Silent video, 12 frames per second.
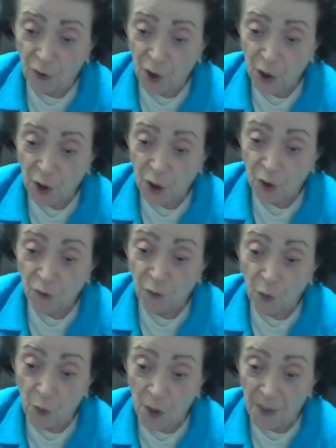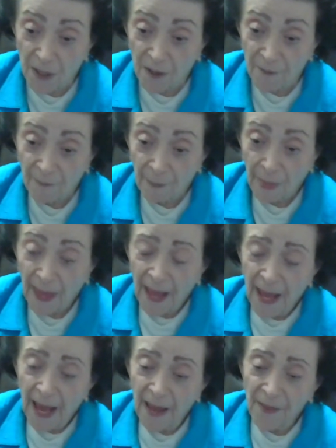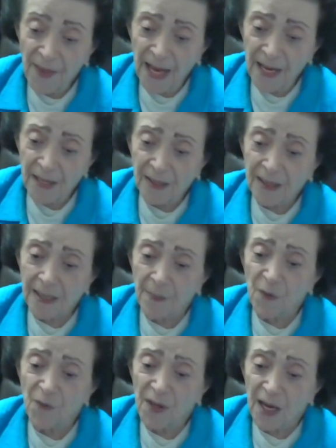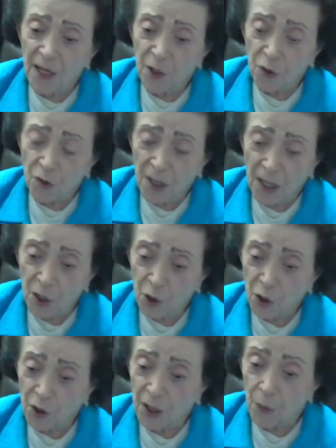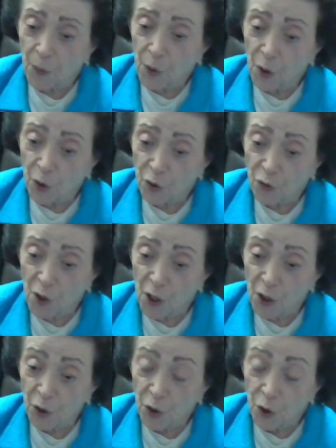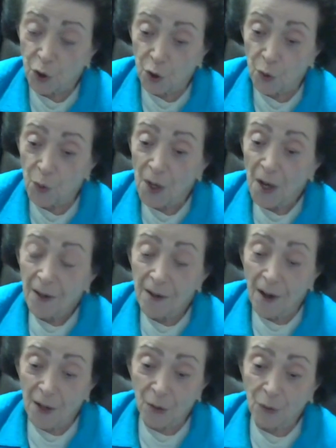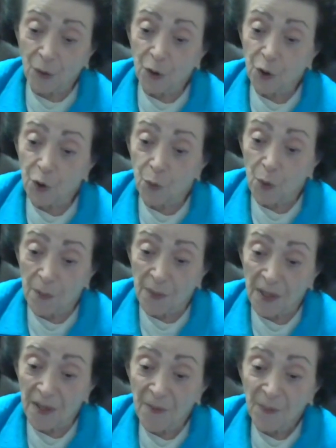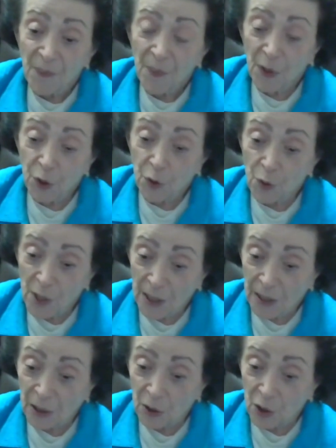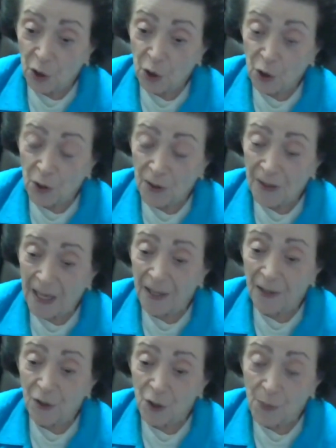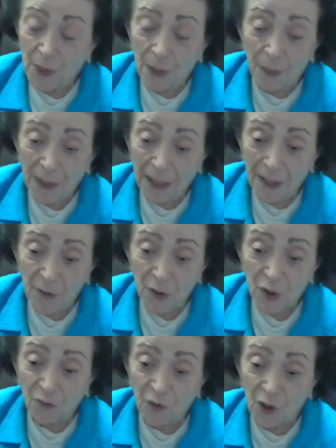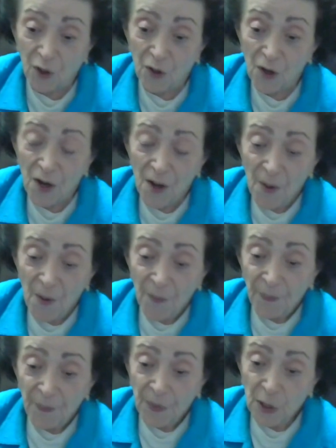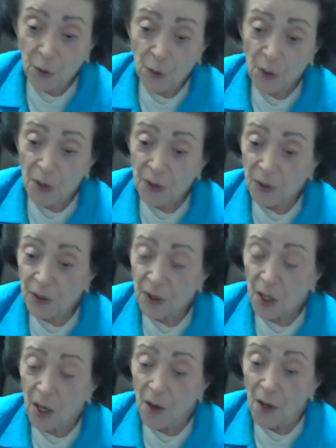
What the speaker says: risks for women. And that is some of the education that we are trying to do, not only to women, but to their clinicians and to the public health sphere. Because